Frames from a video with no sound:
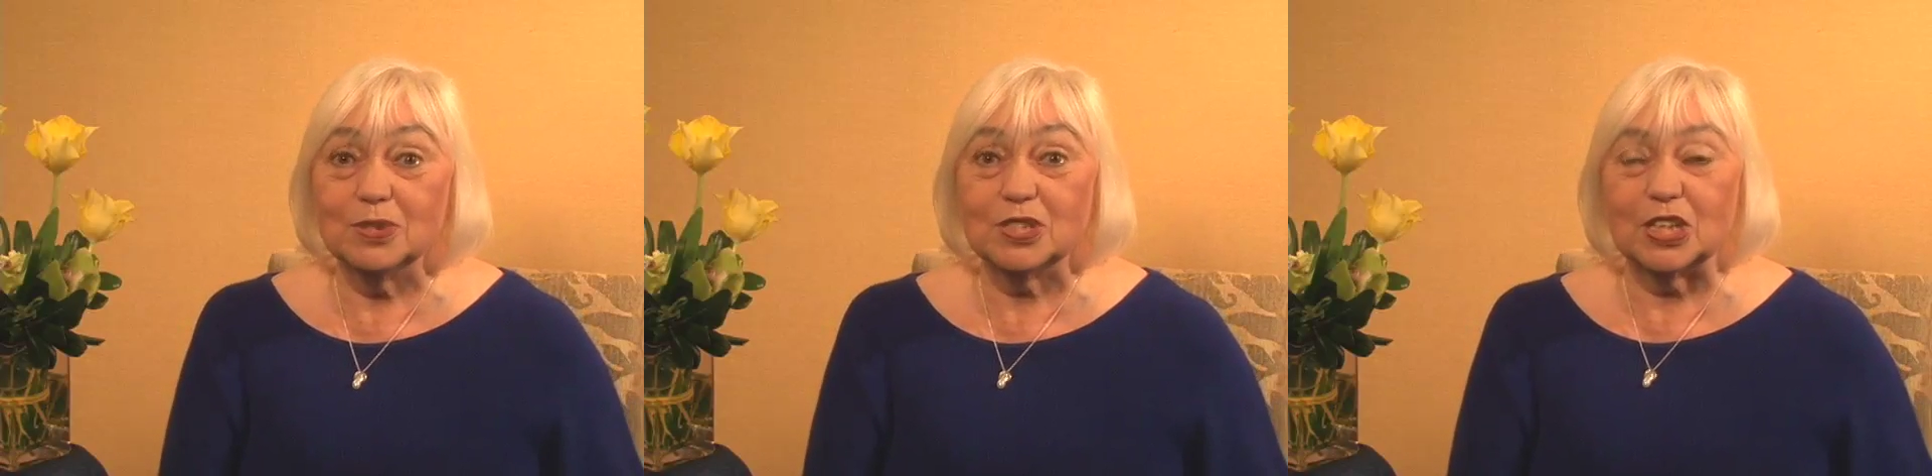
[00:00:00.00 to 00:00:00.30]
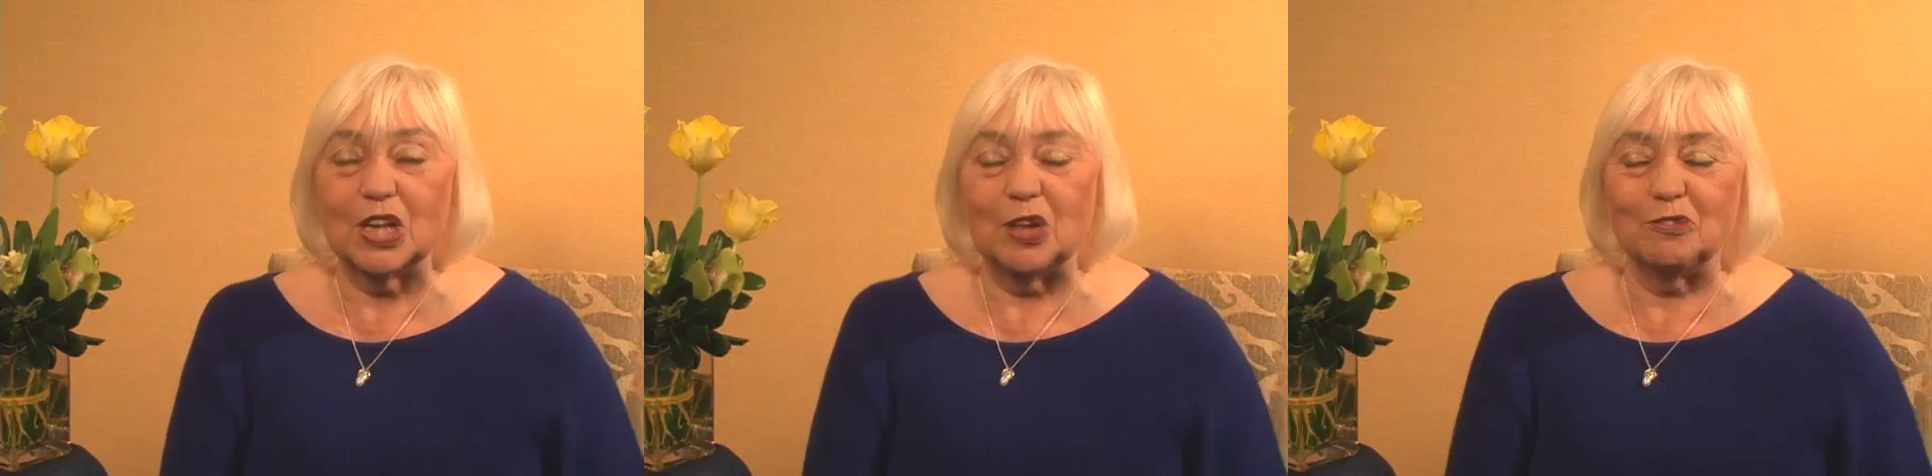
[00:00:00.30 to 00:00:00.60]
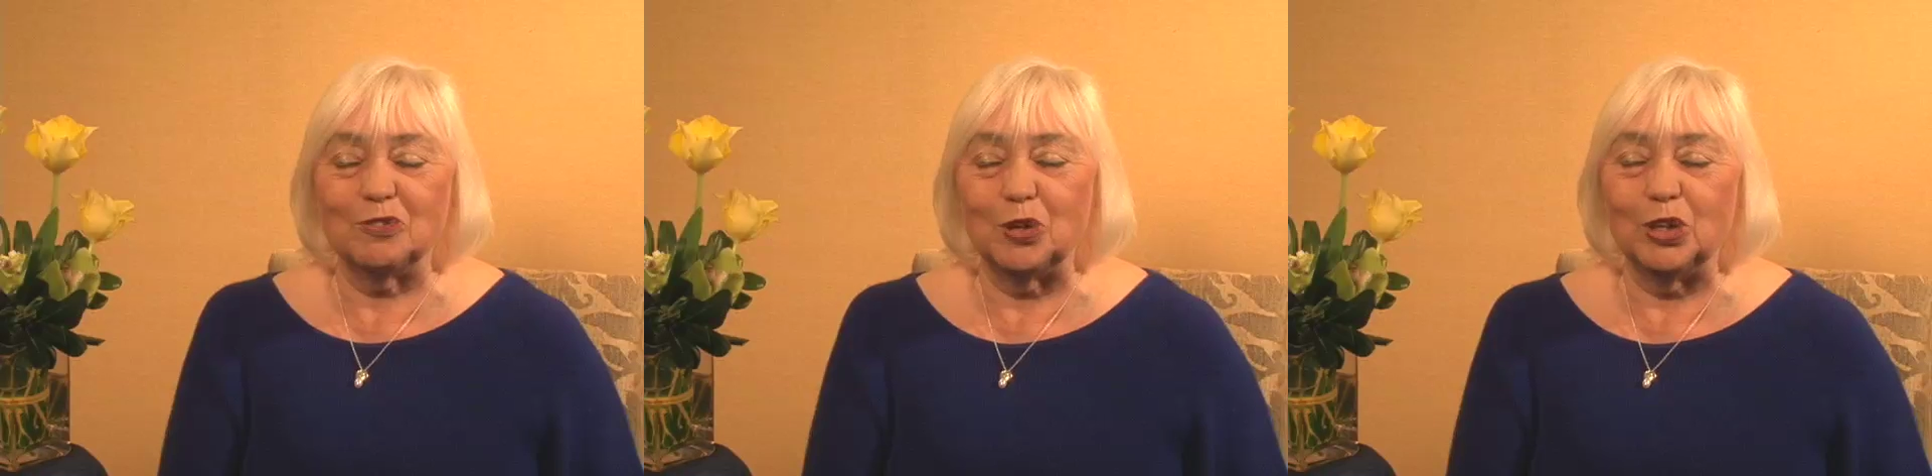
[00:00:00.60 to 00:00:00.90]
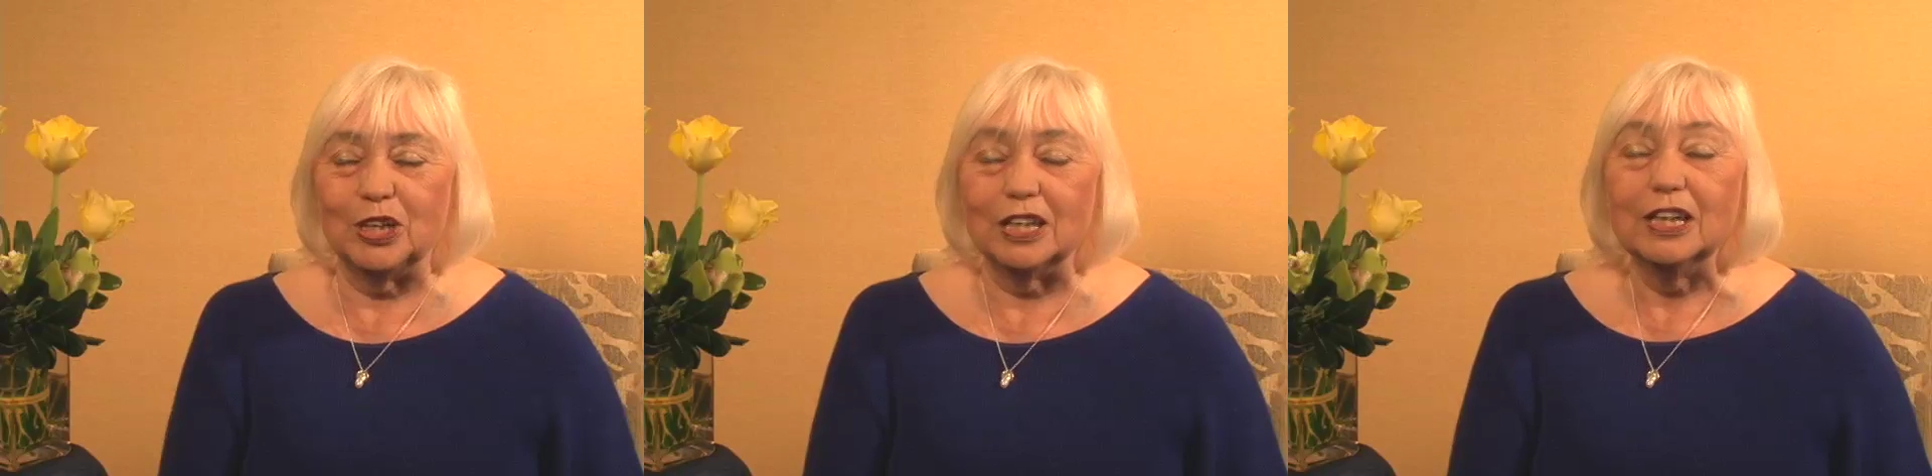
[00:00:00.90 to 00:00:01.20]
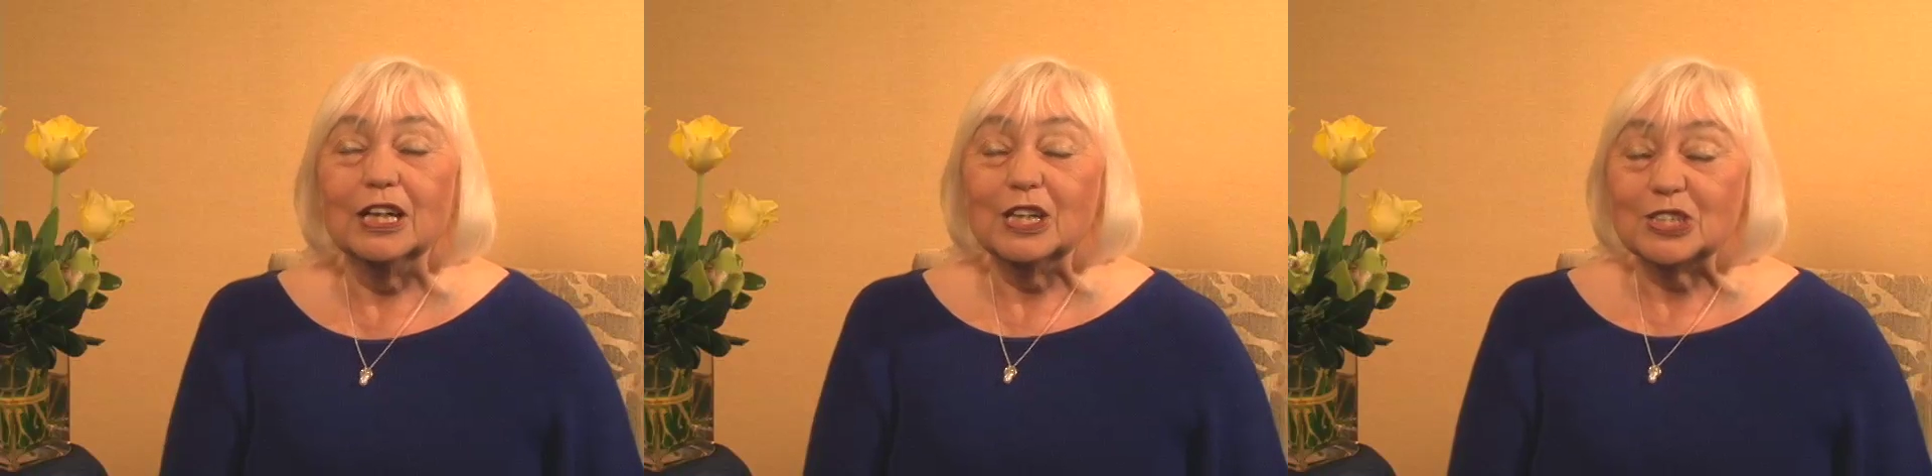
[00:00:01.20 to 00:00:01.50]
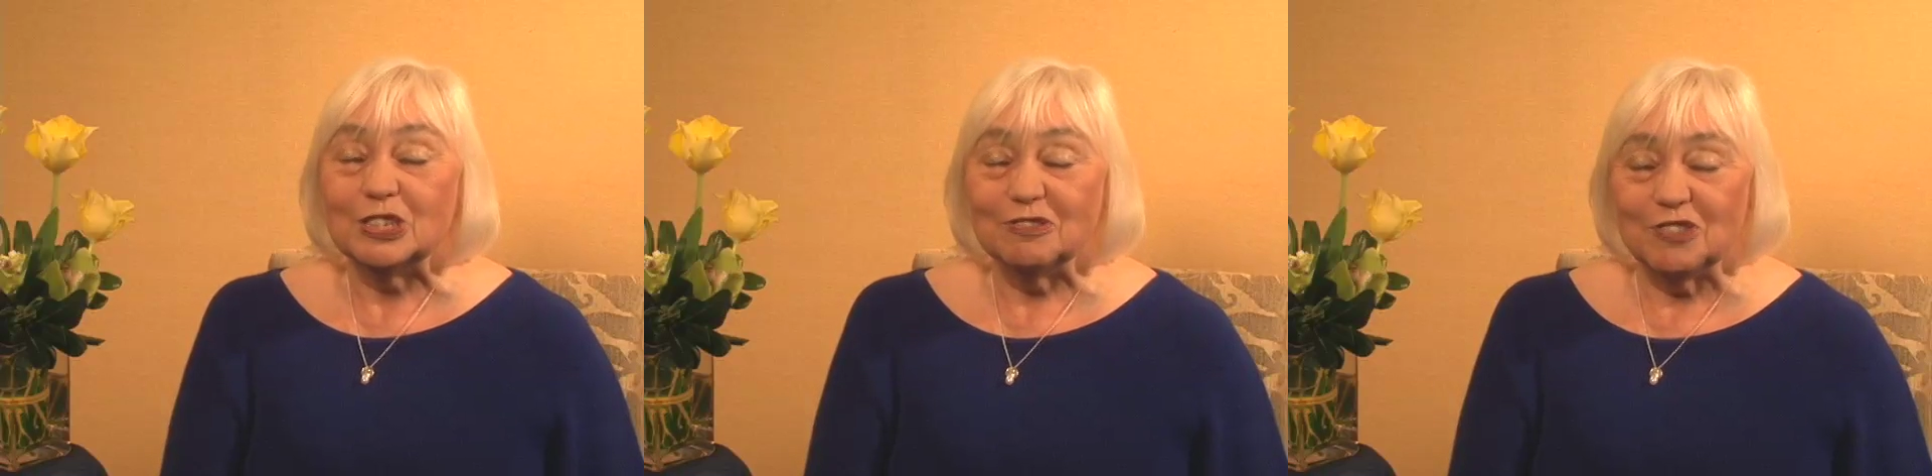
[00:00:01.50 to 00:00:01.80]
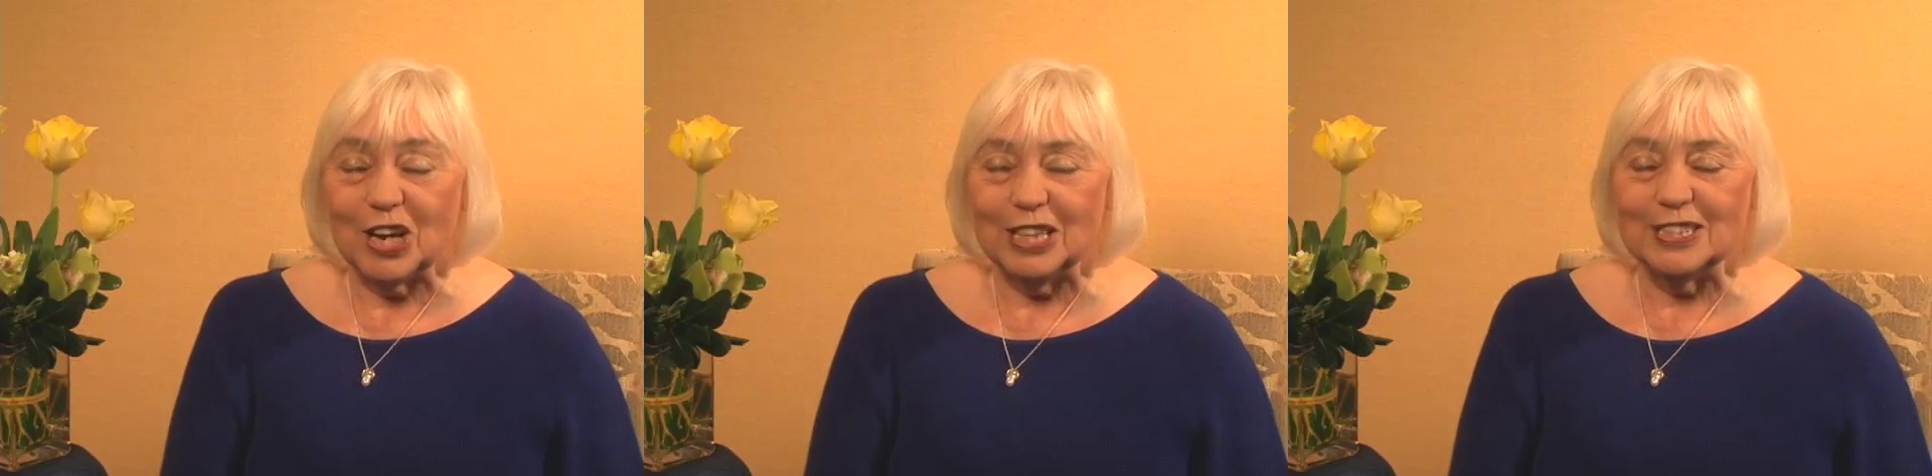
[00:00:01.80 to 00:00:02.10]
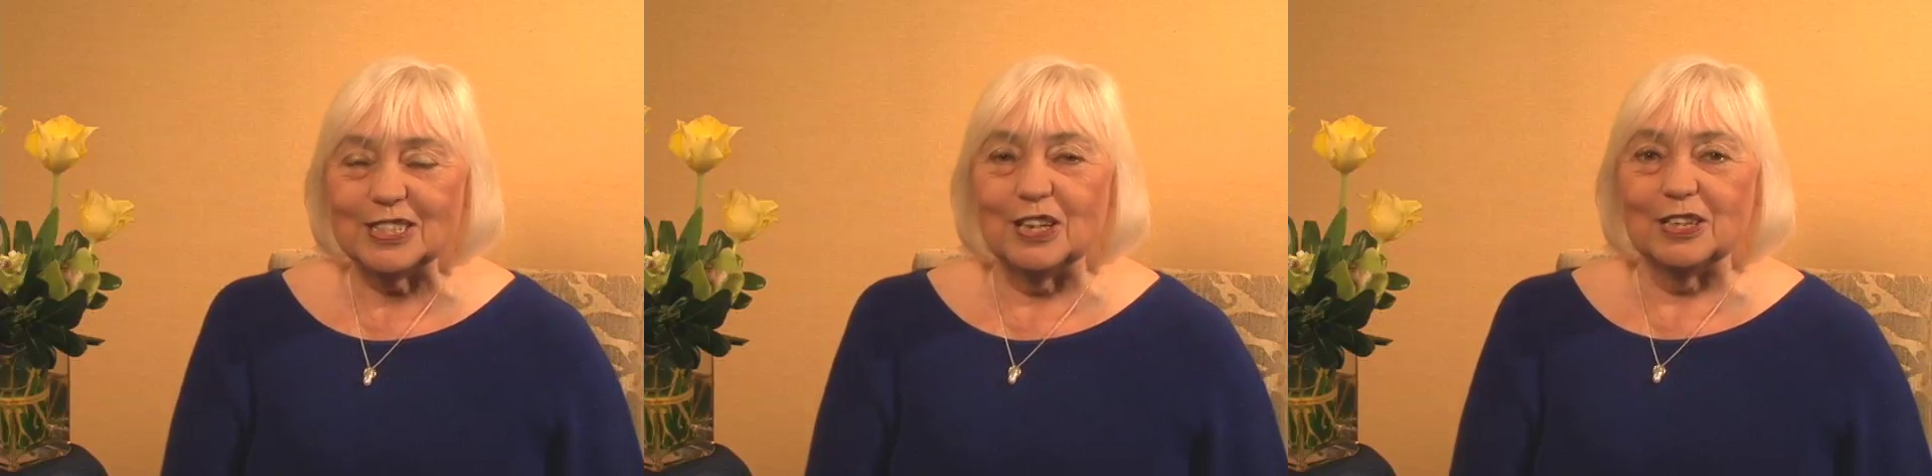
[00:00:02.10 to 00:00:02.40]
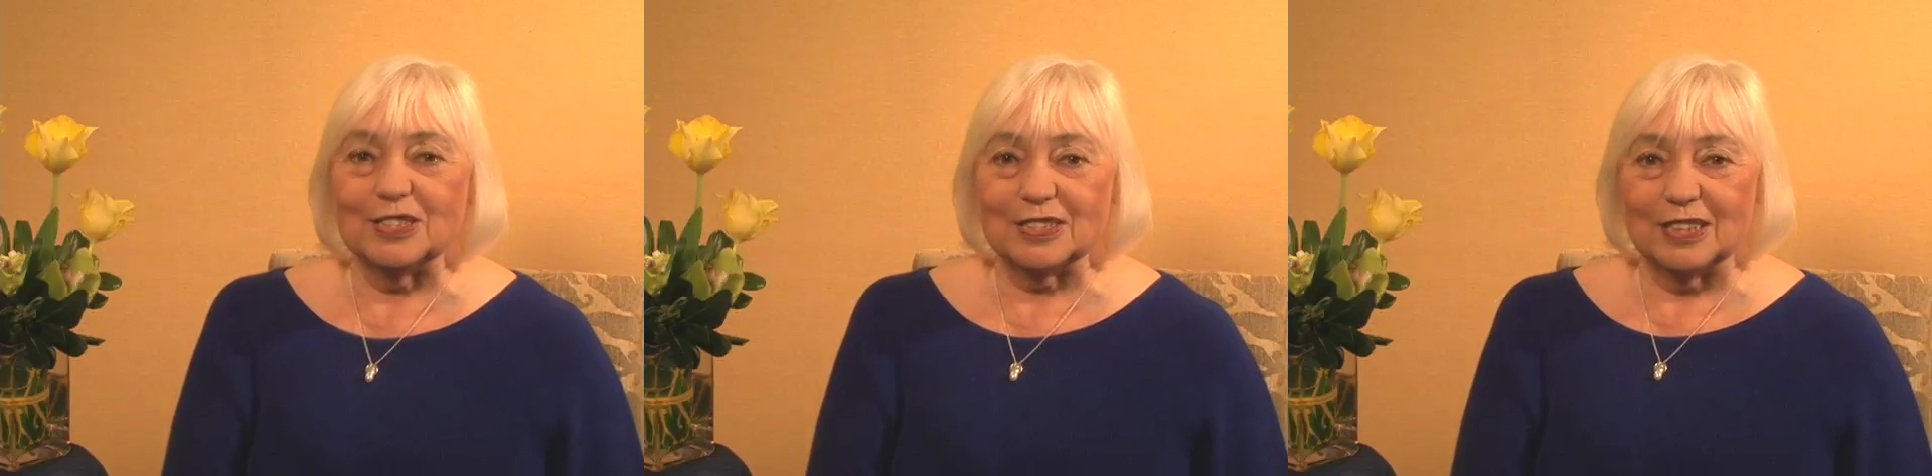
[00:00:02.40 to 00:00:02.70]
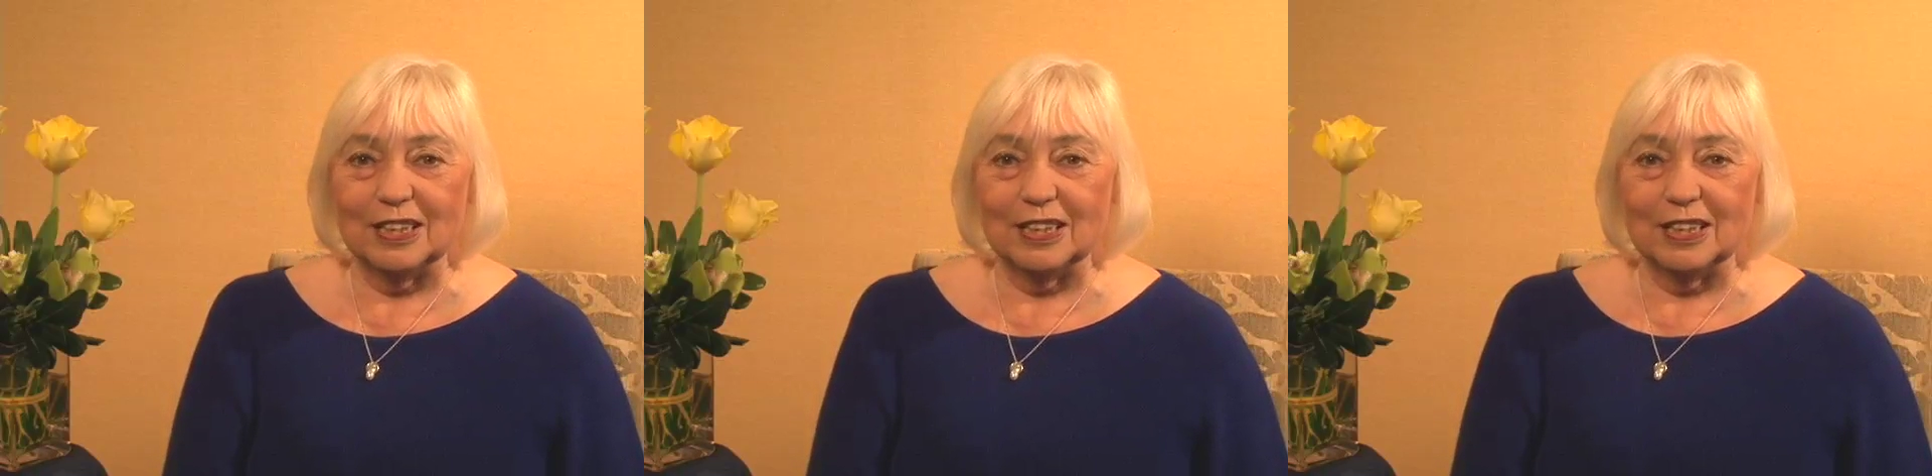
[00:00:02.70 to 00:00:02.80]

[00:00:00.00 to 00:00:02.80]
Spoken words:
to California. She finds us